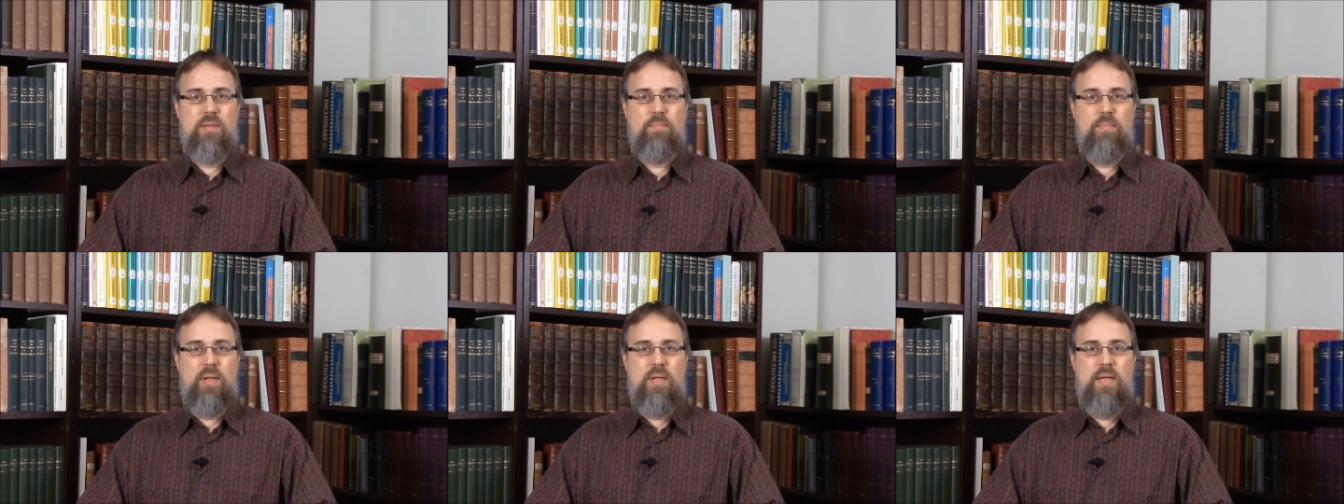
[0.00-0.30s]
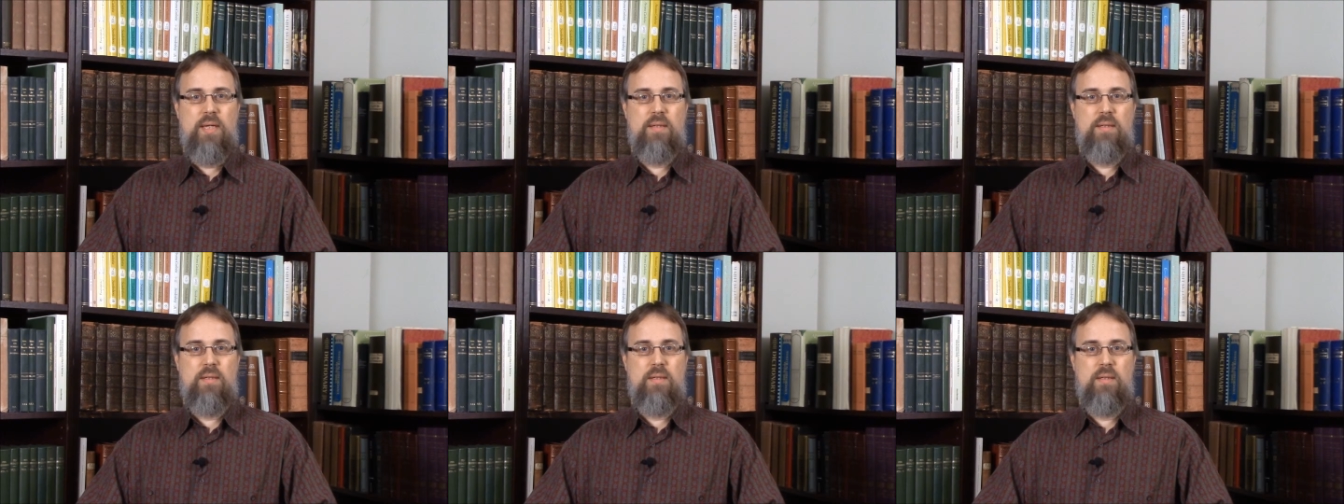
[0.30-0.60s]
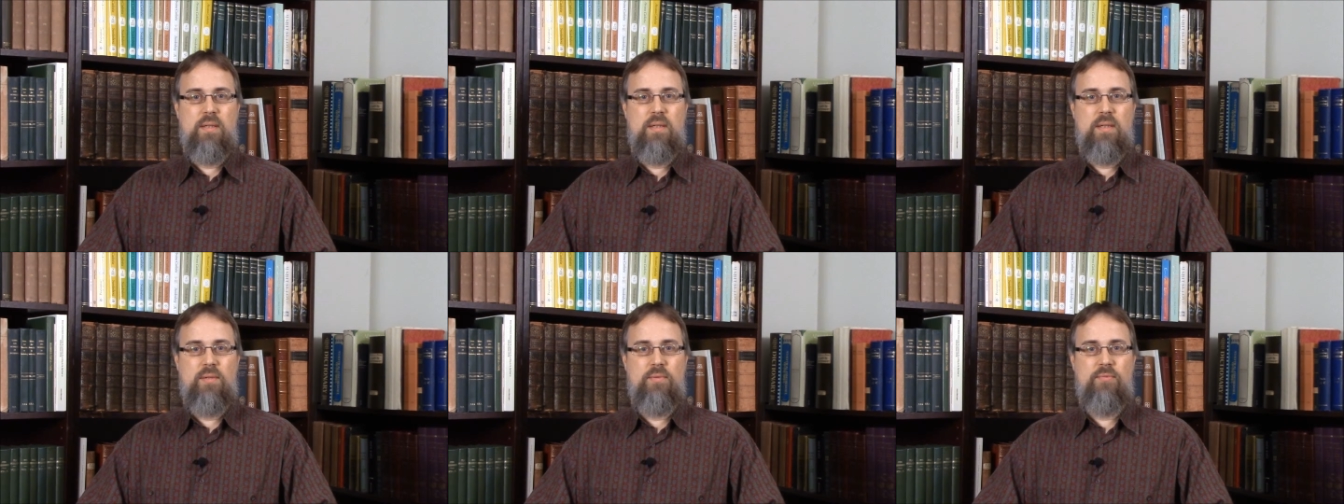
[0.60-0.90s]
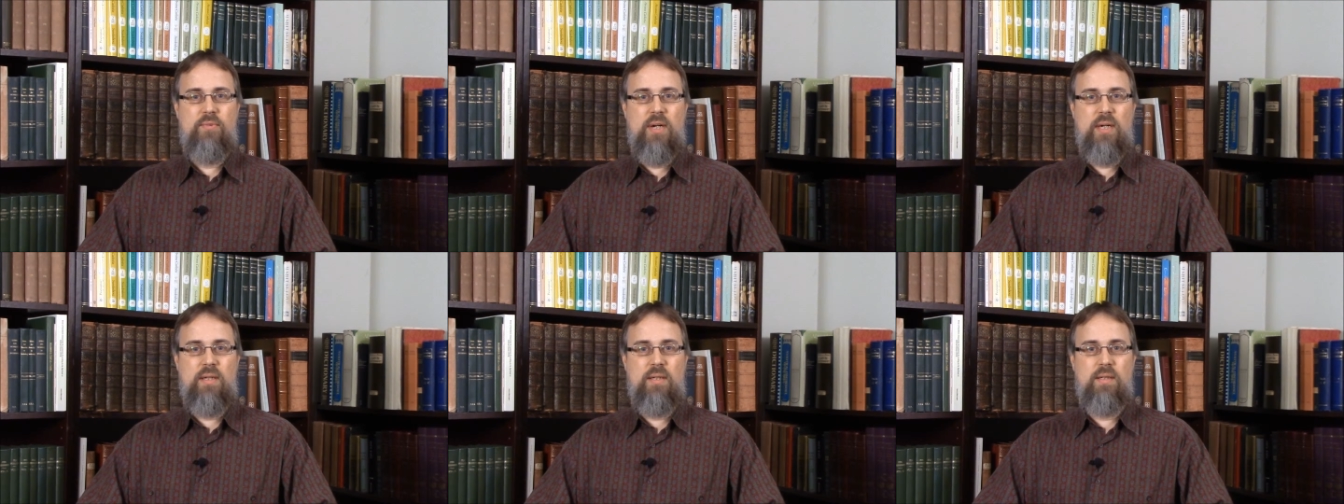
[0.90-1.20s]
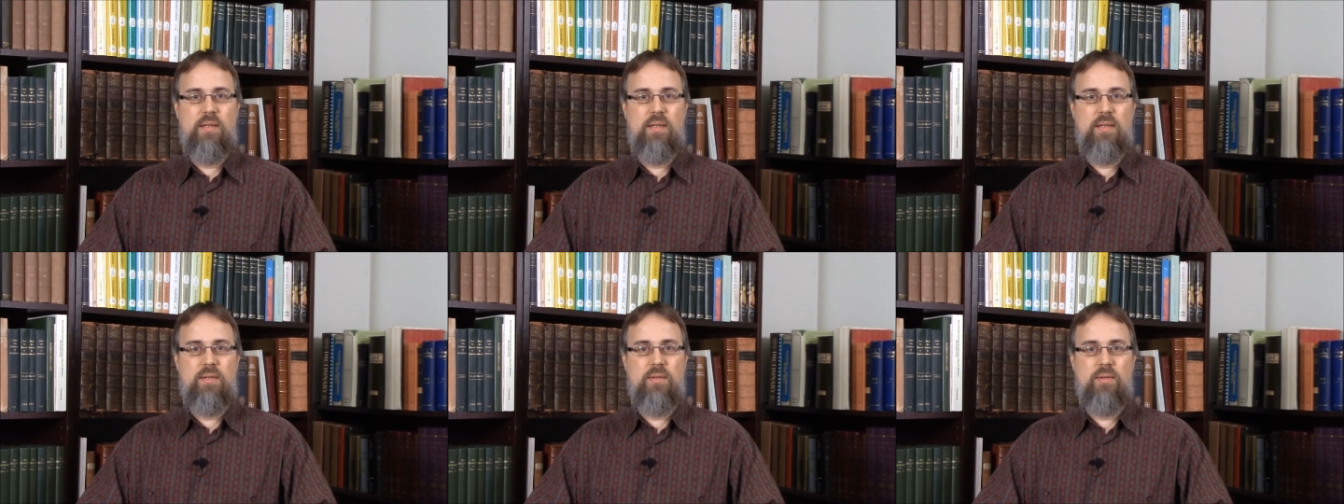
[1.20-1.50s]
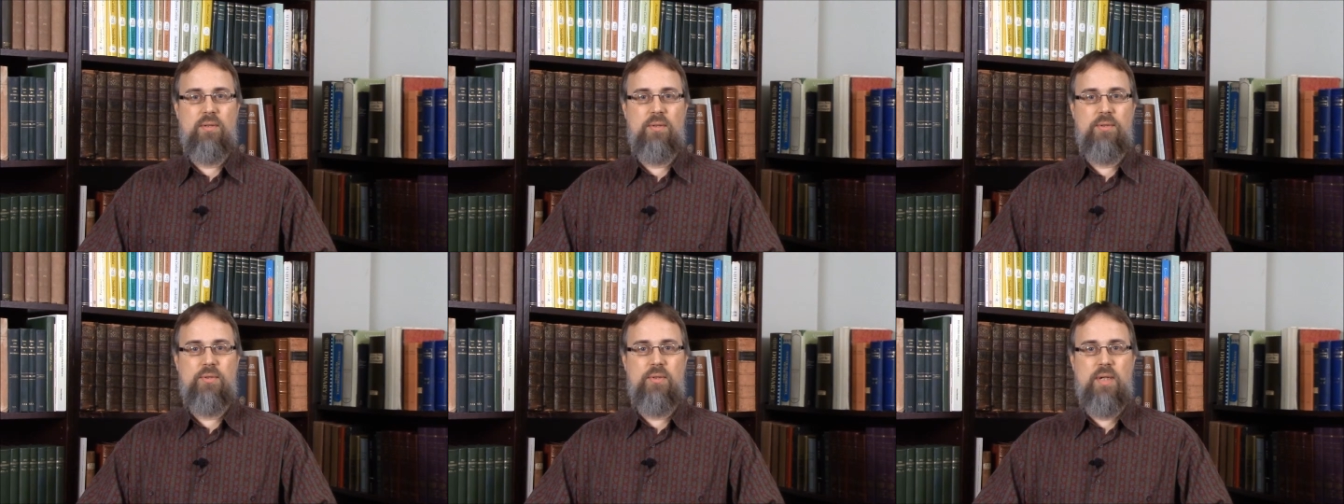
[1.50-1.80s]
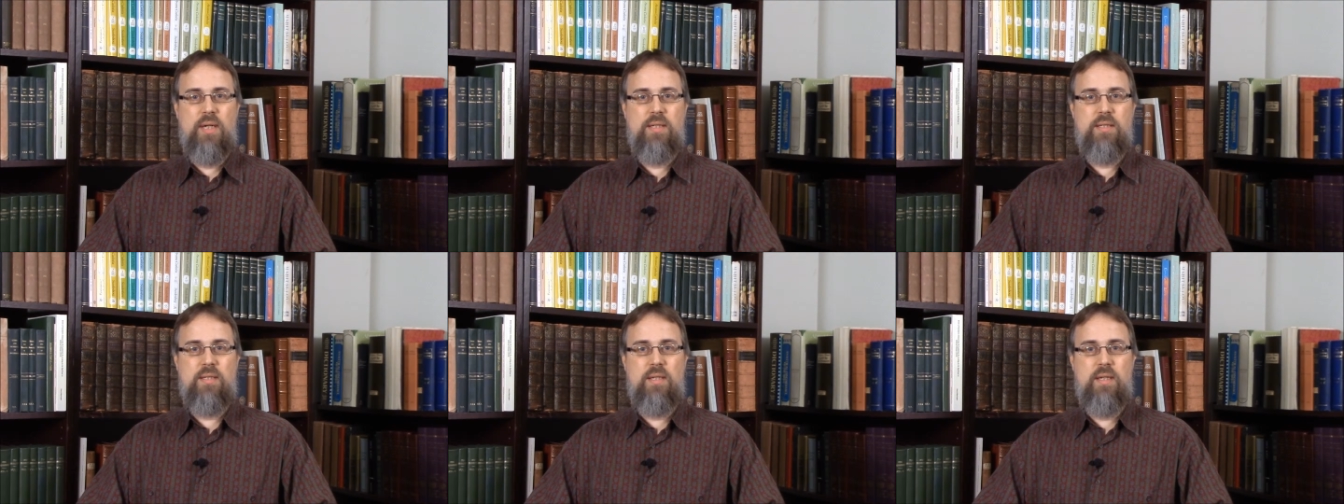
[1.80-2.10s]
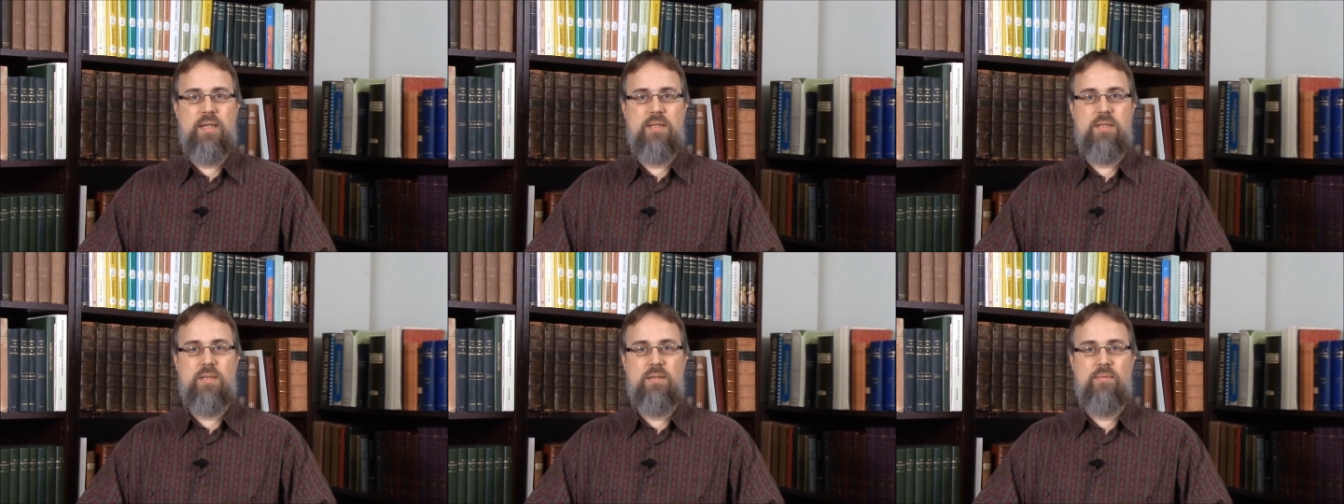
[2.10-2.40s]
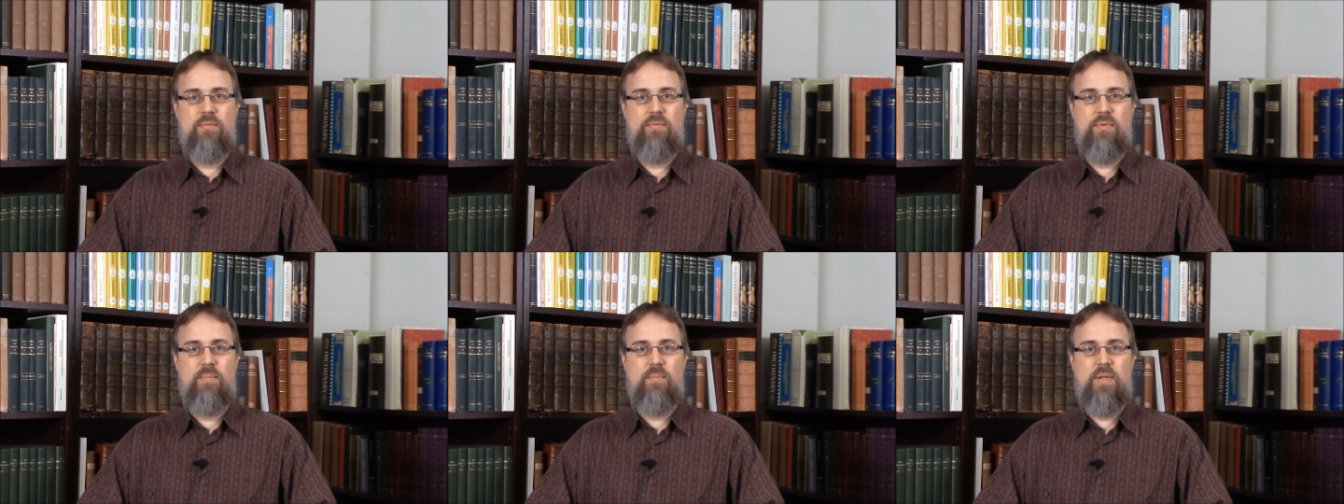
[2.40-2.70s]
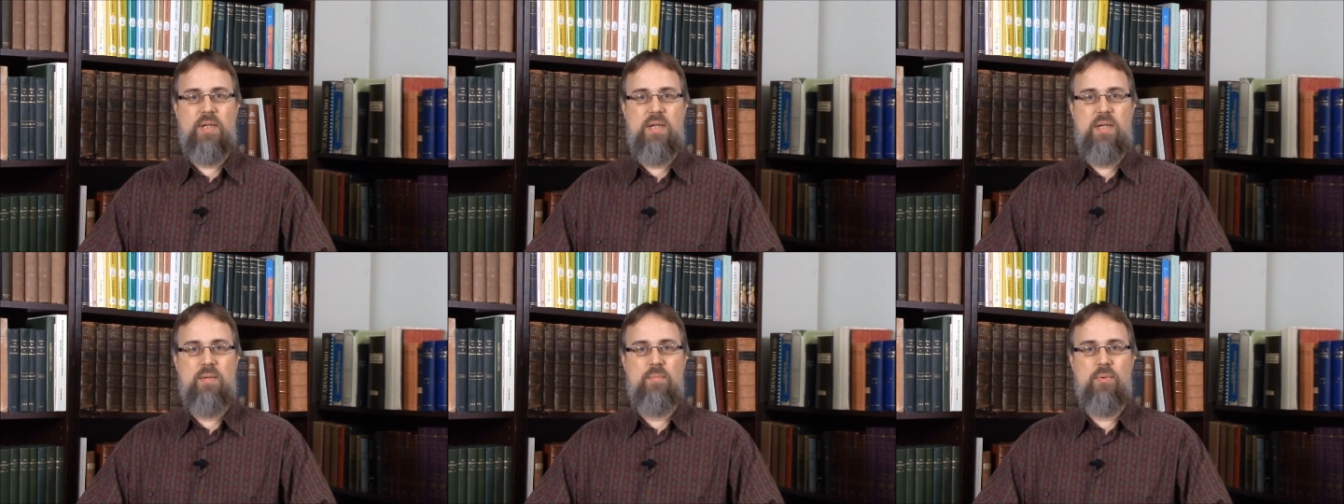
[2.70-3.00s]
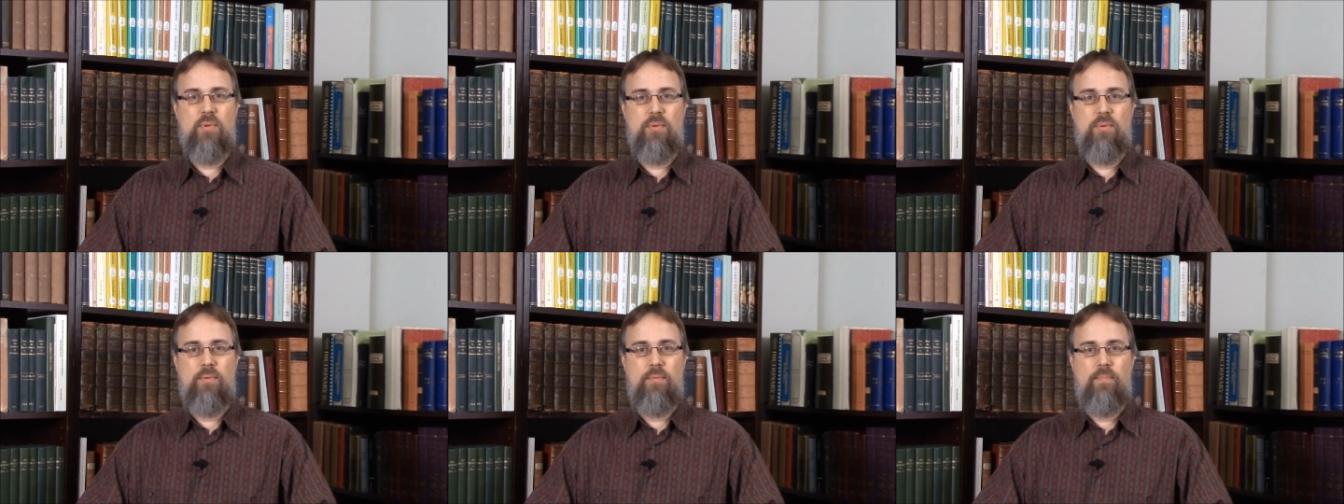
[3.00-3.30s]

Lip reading: planted in a fairly literal translation from the Hebrew.